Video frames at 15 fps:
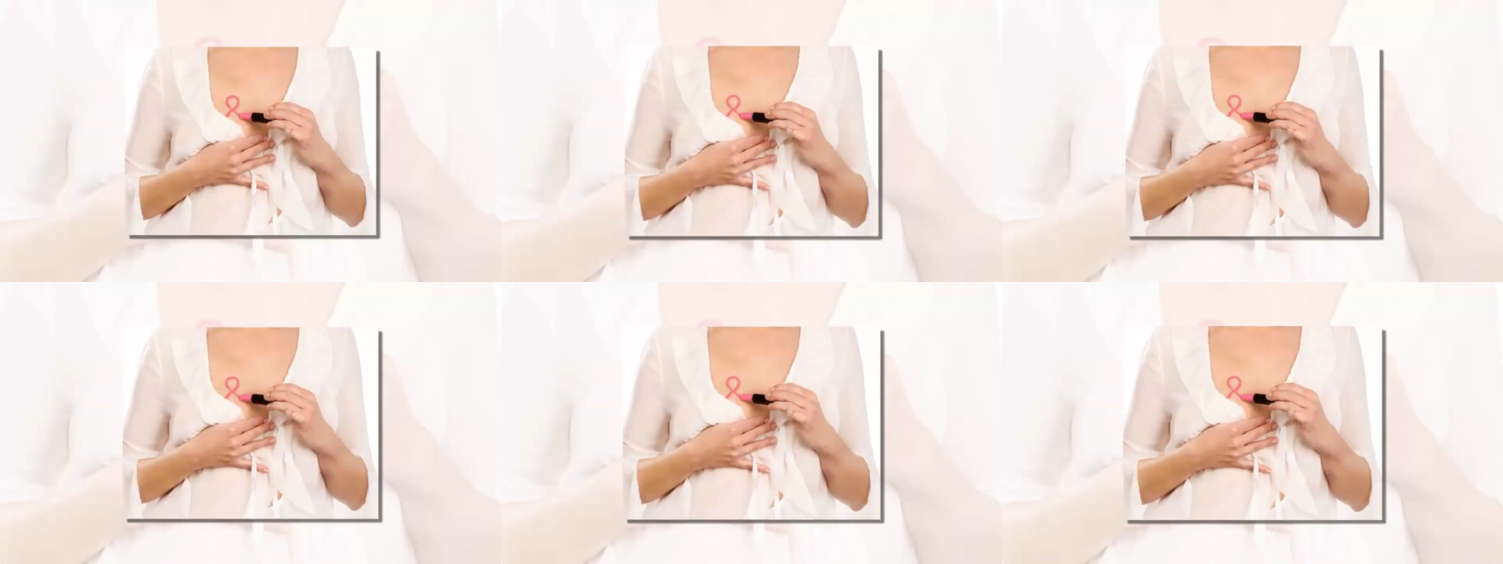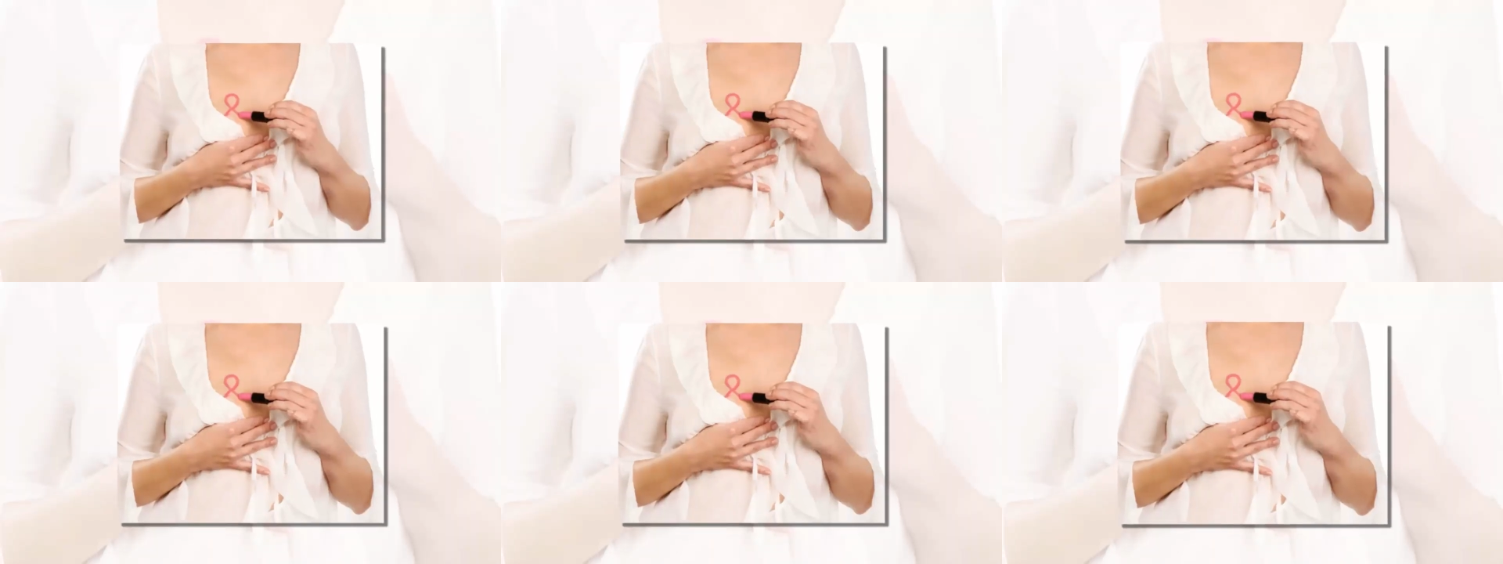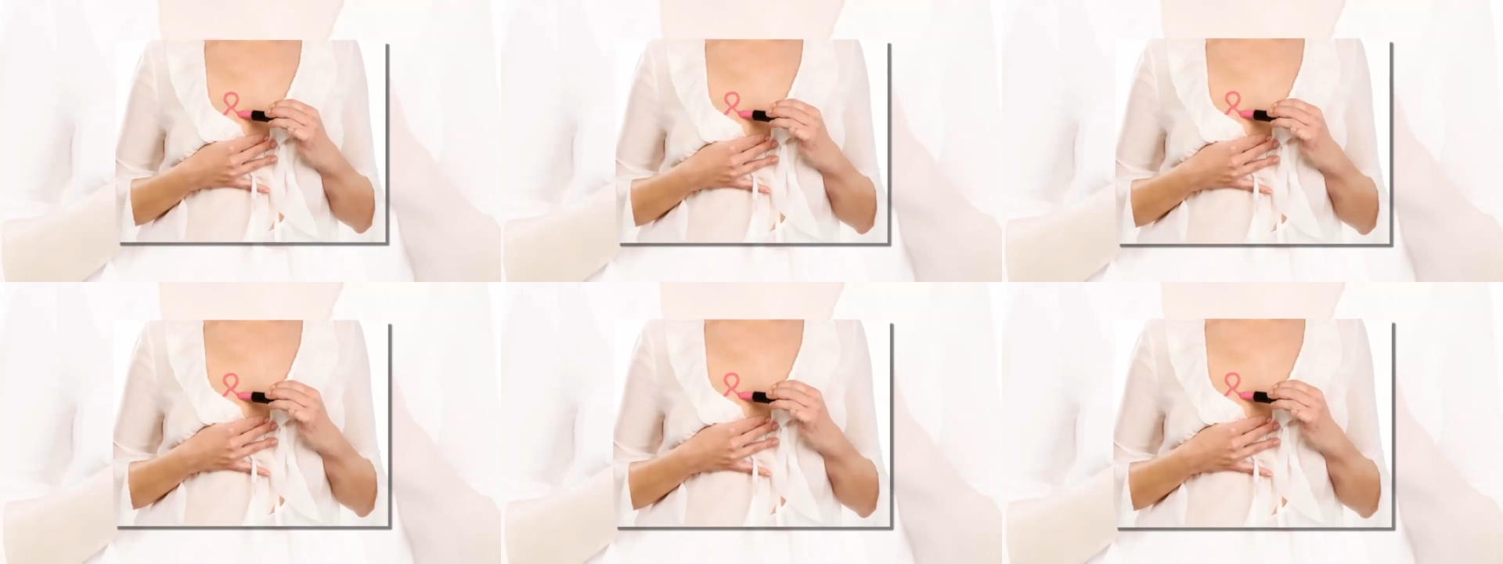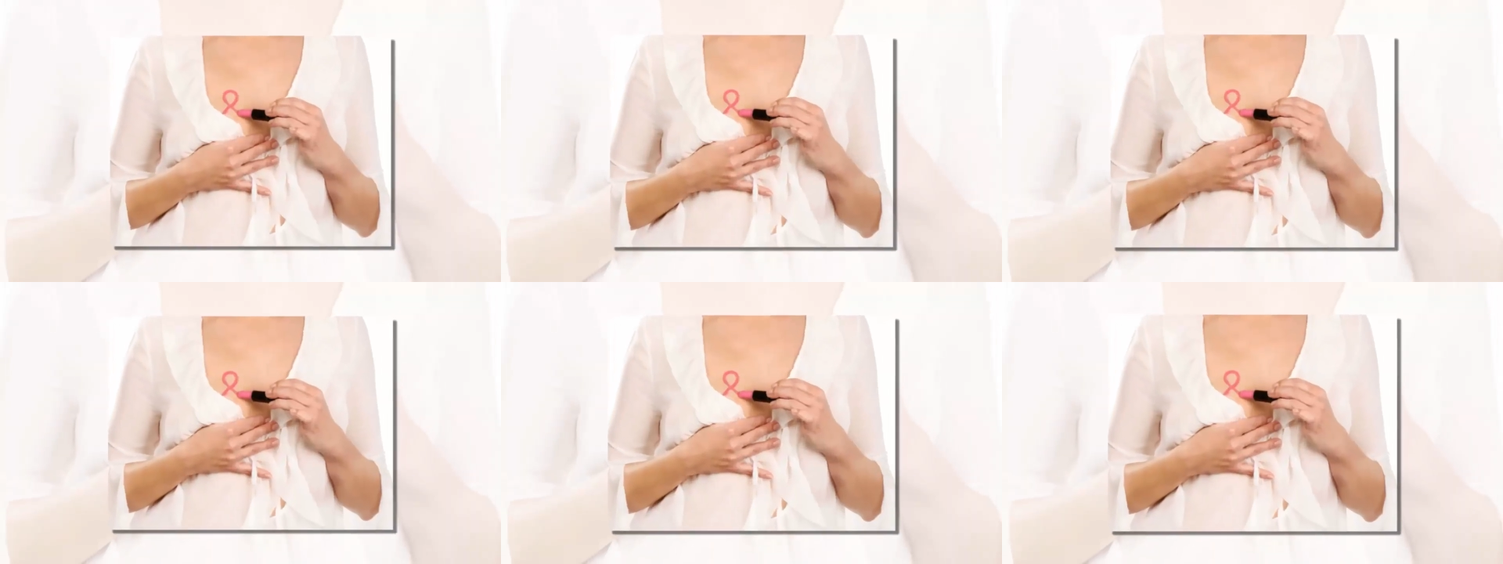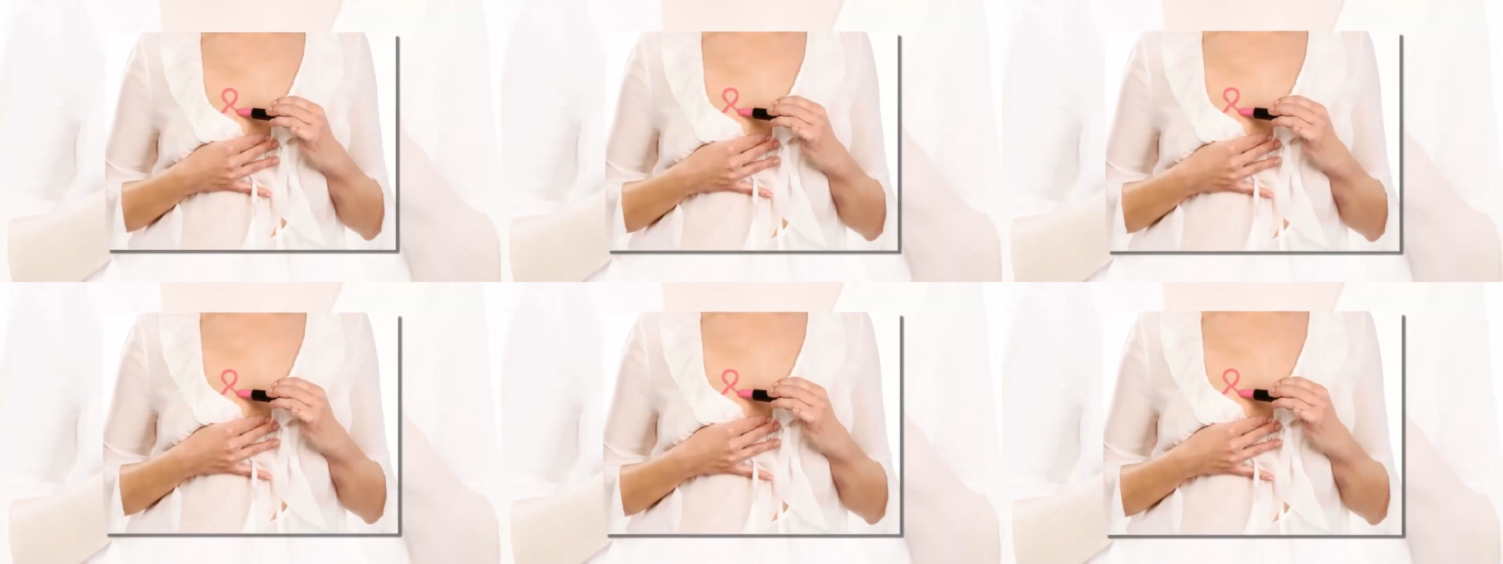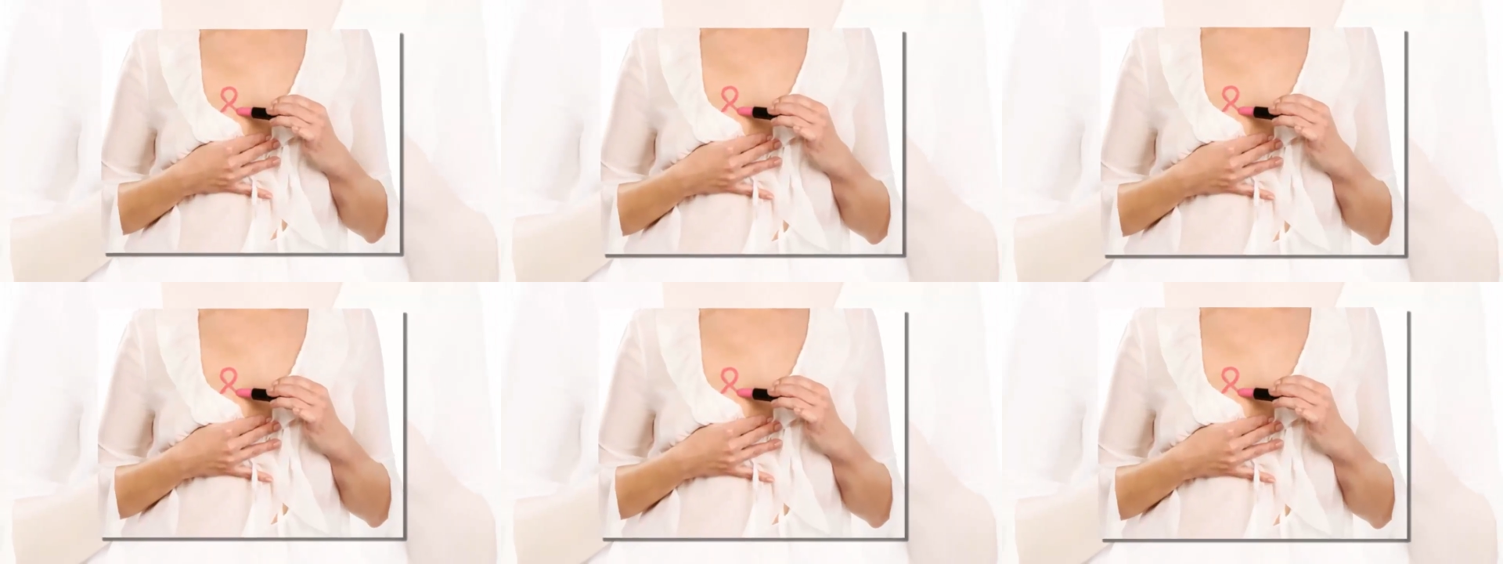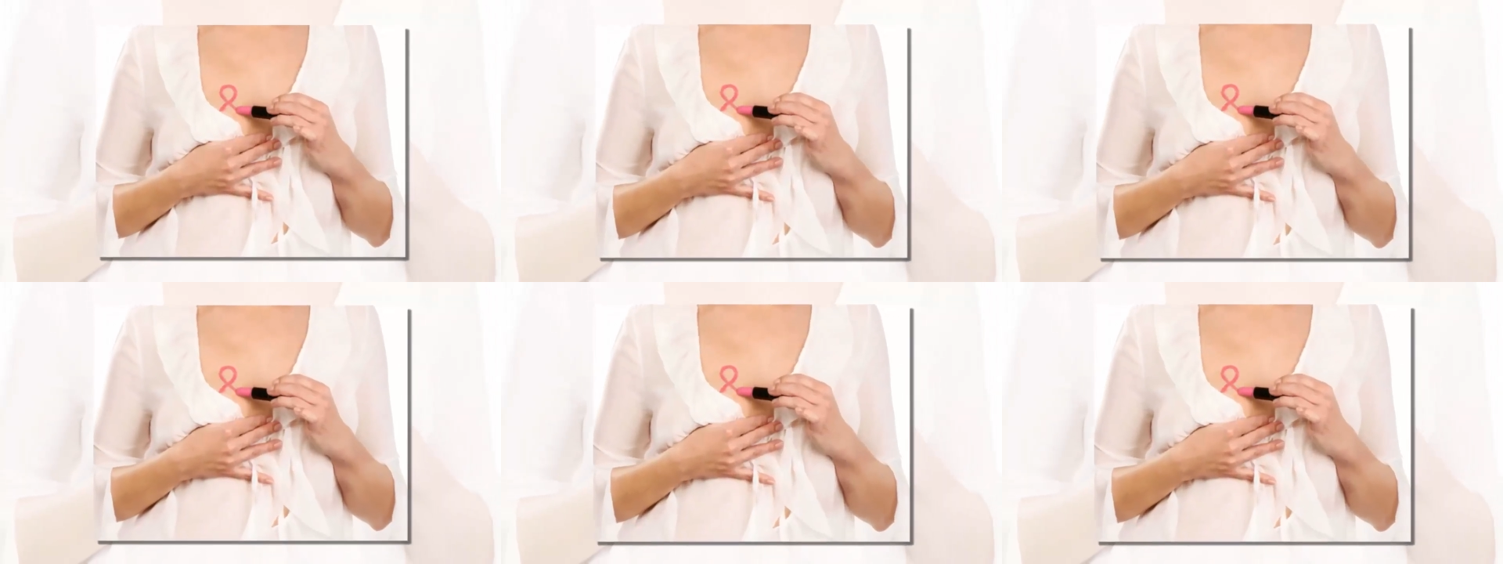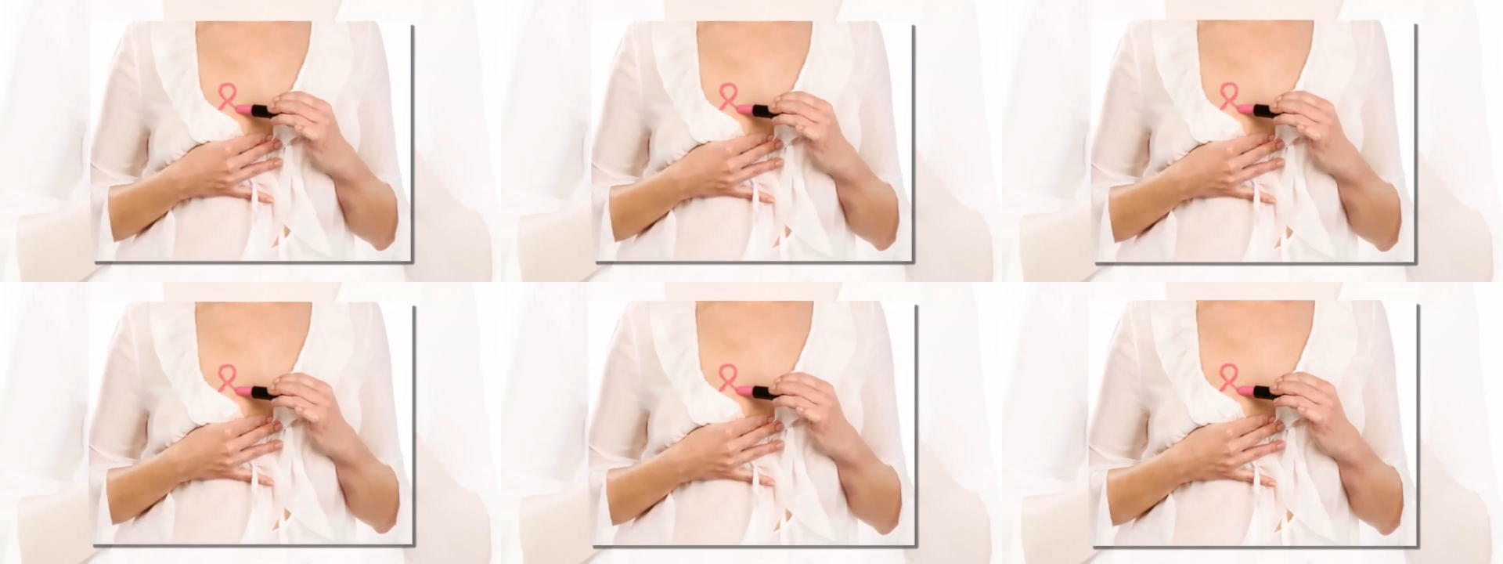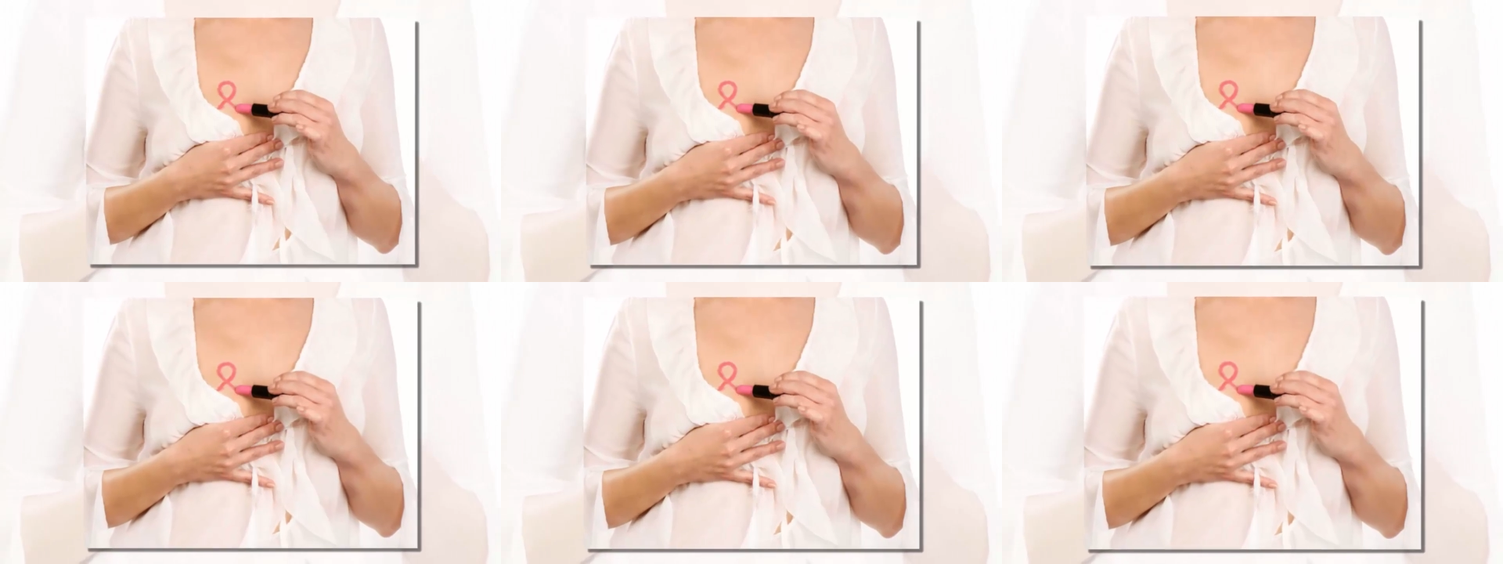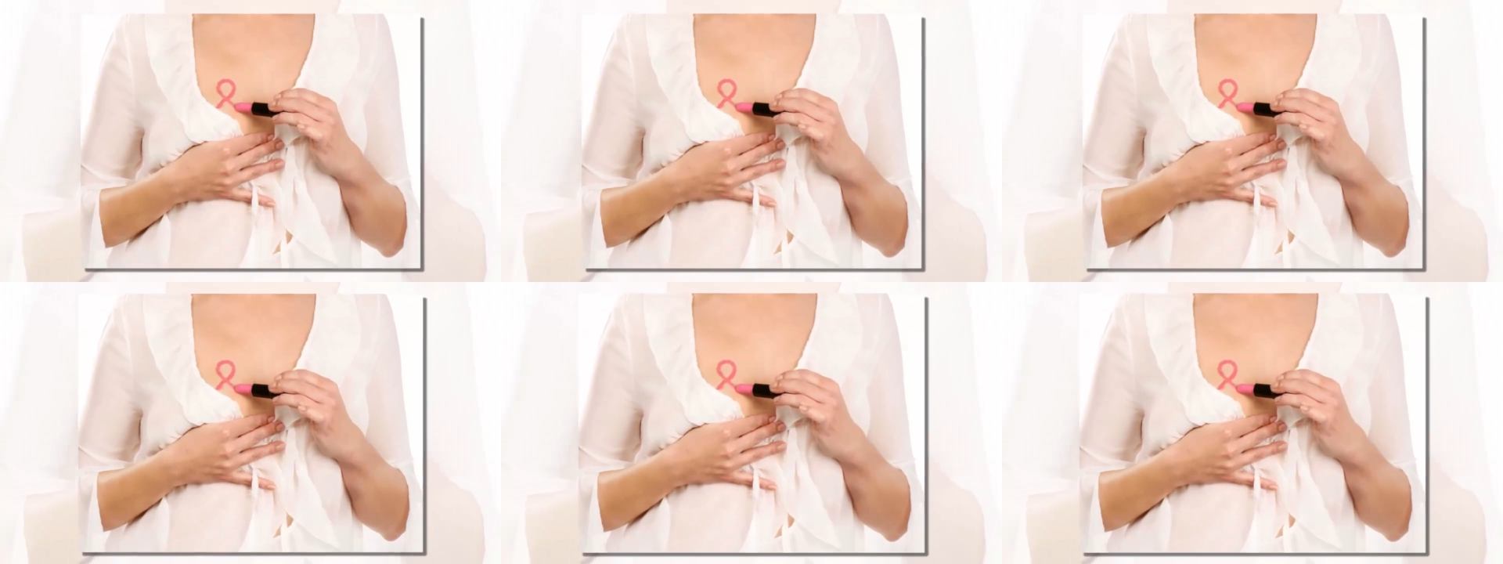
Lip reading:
Nobody's mouth can be seen.